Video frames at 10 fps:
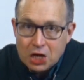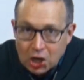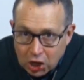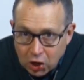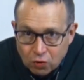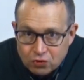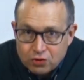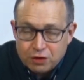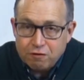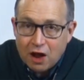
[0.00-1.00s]
close
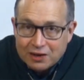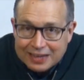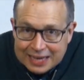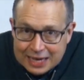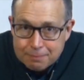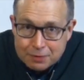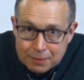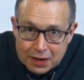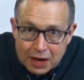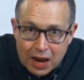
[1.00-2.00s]
to the flock, to keep
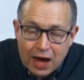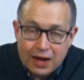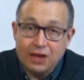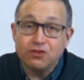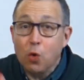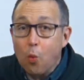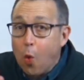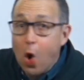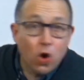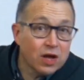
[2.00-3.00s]
them in line. As they're
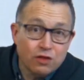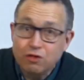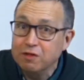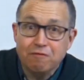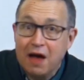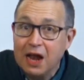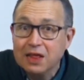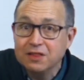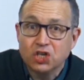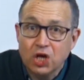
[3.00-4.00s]
walking through the valley
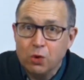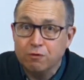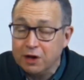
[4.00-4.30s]
of the shadow of